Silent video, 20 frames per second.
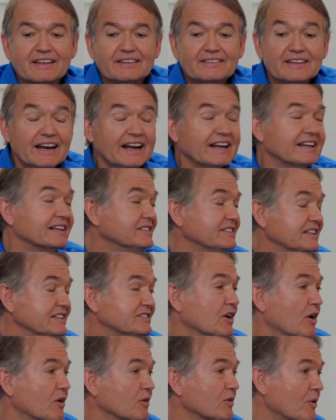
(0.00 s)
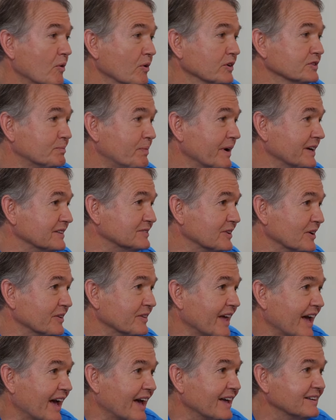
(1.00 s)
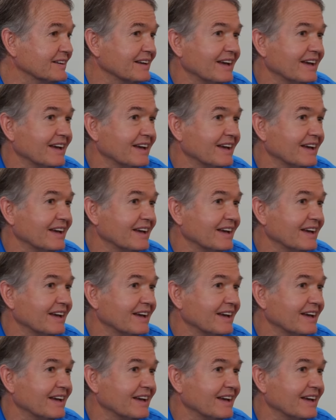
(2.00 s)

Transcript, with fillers: then I could teach a whole course based on that.